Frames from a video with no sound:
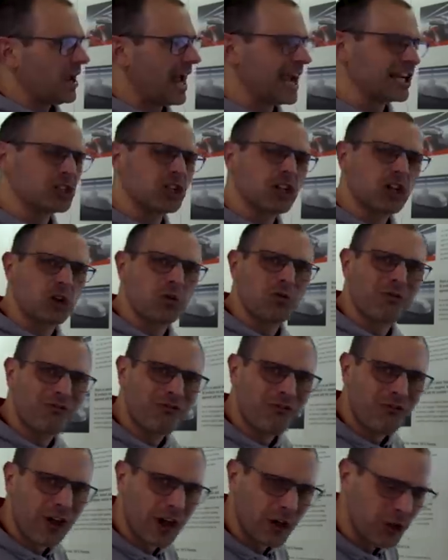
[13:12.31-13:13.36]
actually
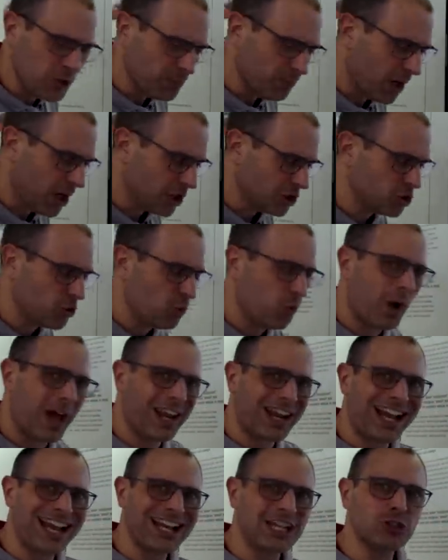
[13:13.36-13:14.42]
very much.
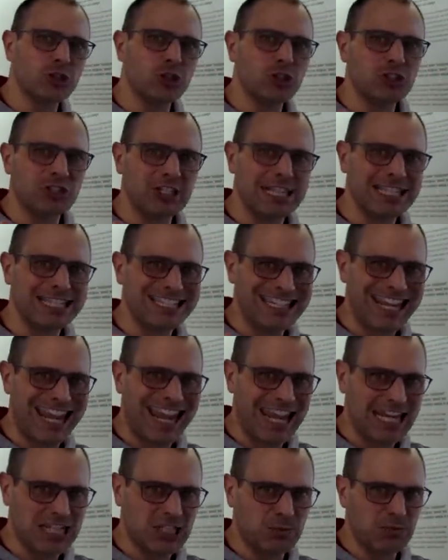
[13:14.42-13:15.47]

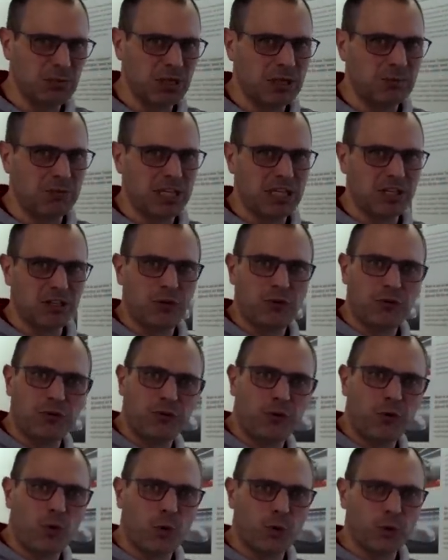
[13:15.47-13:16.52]
168 millimeter
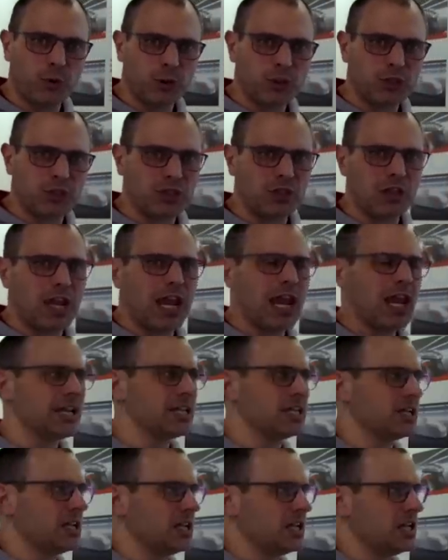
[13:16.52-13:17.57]
forward
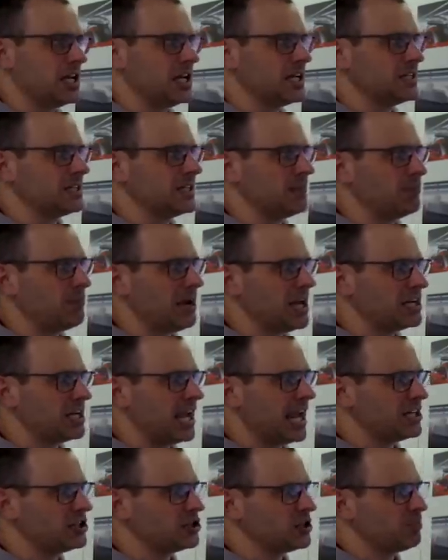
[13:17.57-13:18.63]
is the main
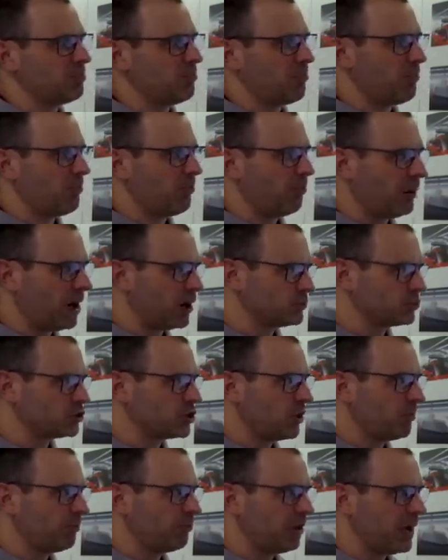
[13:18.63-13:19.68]
engine mount
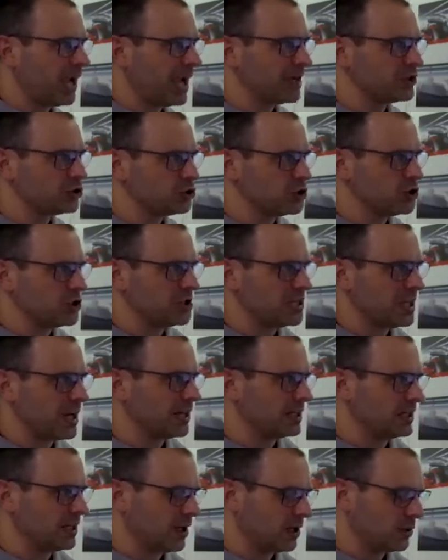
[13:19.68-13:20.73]
compared to the
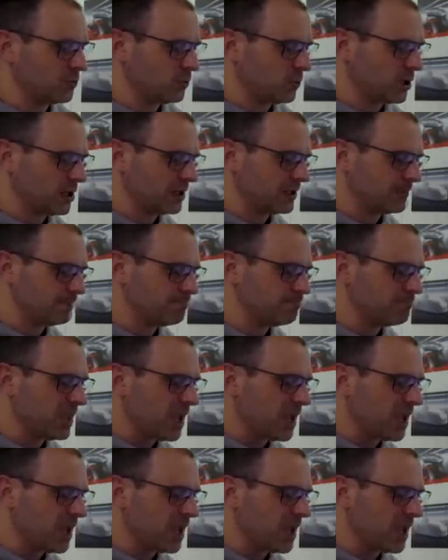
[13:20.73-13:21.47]
991.